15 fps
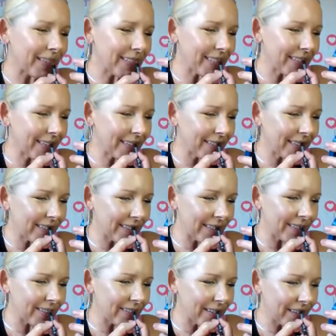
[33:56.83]
this is gonna look a
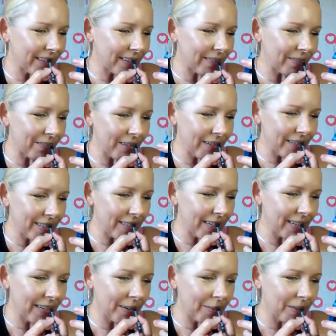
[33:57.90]
little dark at first
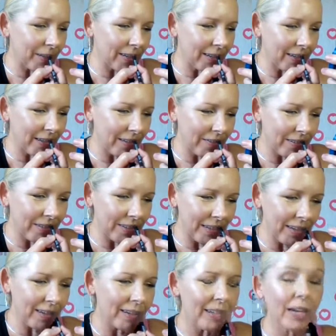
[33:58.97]
and I'm gonna cover,
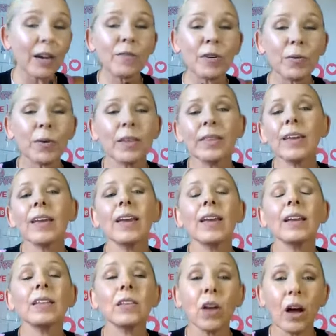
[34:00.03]
cover it with
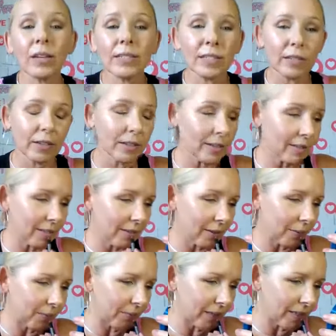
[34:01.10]
a gloss look.
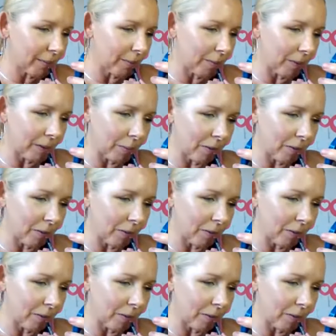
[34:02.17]
So it's gonna be really